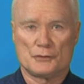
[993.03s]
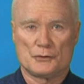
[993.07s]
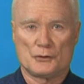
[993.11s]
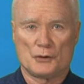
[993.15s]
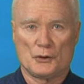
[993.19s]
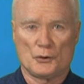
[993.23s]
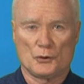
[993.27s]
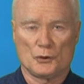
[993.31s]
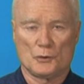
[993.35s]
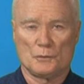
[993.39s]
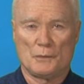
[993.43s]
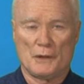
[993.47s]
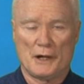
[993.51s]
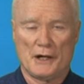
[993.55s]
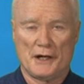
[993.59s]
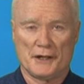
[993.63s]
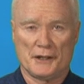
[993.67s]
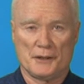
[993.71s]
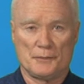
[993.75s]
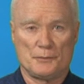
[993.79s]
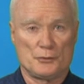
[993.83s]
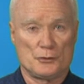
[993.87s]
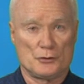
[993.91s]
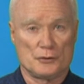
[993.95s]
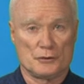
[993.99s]
total
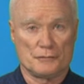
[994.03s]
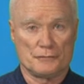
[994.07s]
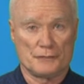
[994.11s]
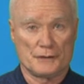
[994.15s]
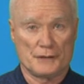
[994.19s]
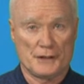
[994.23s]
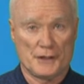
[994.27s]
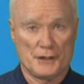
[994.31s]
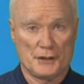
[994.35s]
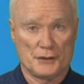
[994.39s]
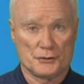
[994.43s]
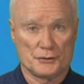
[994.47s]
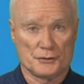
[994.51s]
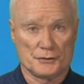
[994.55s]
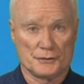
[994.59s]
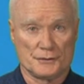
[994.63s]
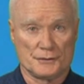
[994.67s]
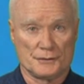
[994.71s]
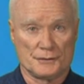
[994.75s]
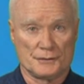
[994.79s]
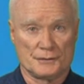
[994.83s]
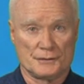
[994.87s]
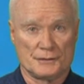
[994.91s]
body purification.